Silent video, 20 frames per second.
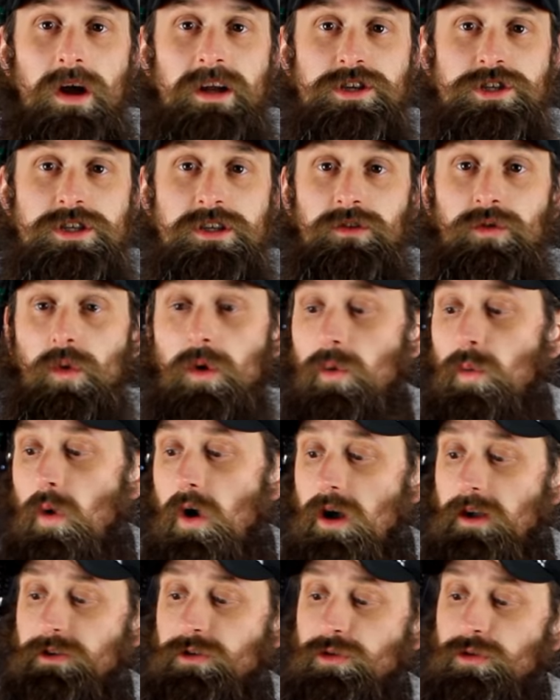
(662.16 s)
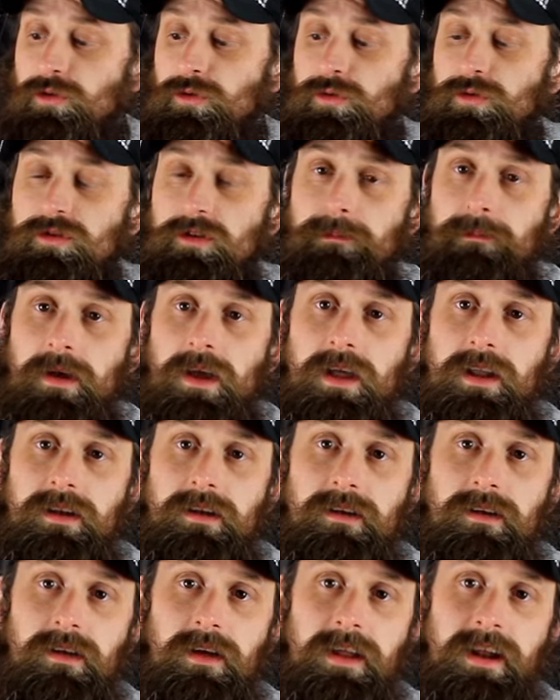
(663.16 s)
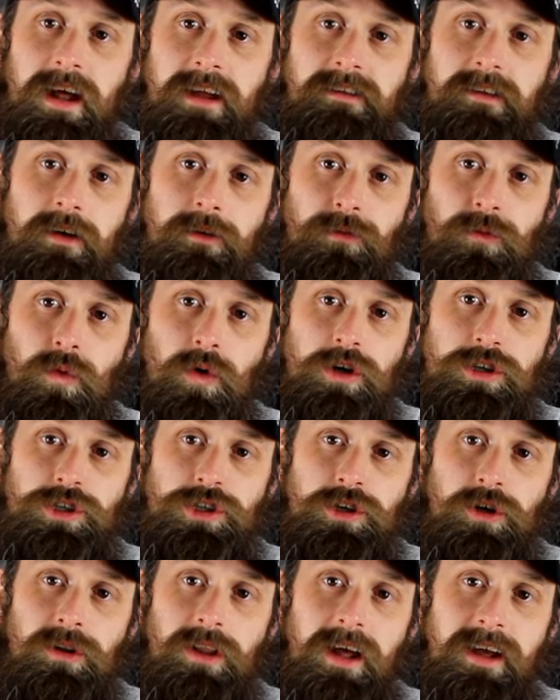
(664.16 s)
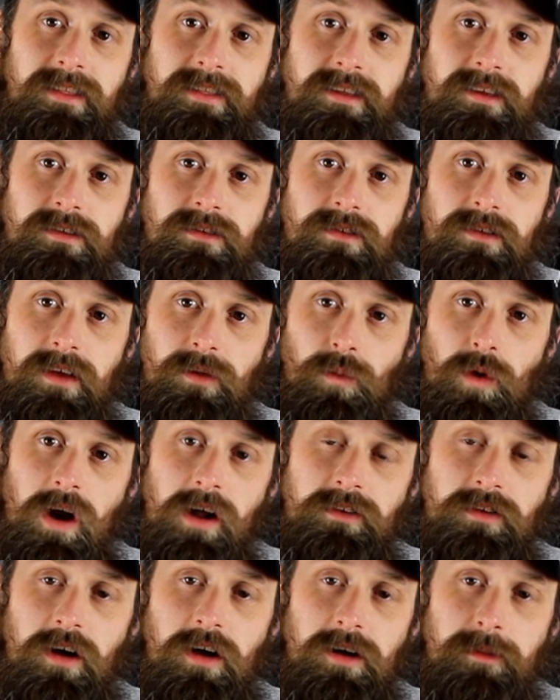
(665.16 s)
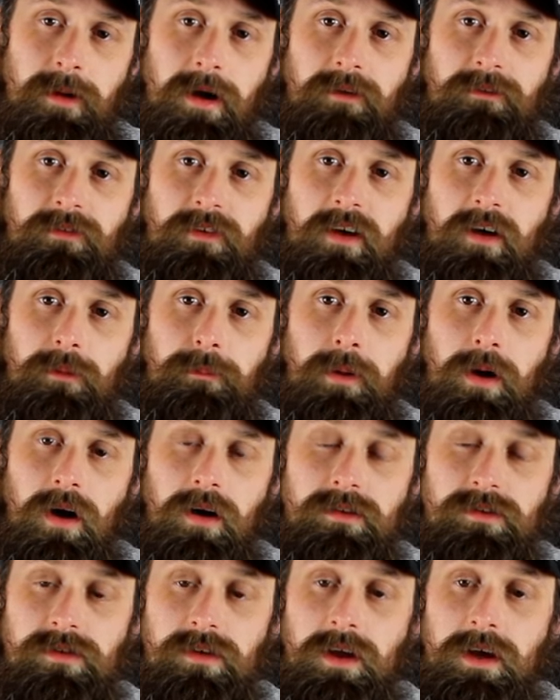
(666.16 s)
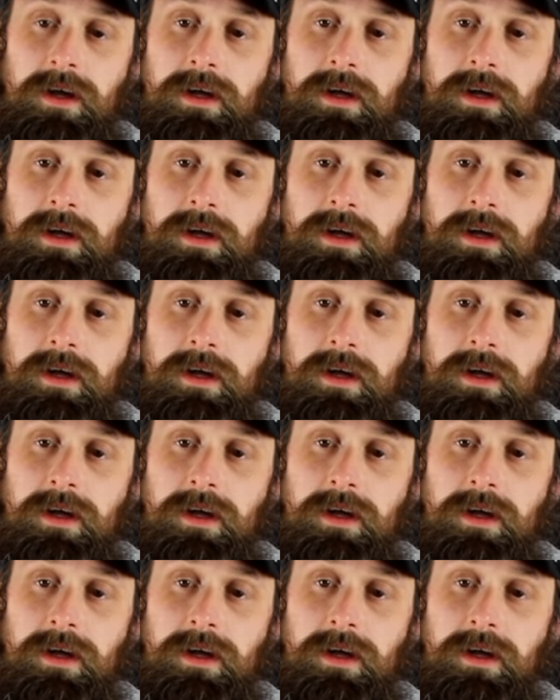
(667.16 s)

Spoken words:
questions or want to submit an idea for a show like this where I talk about failed parts,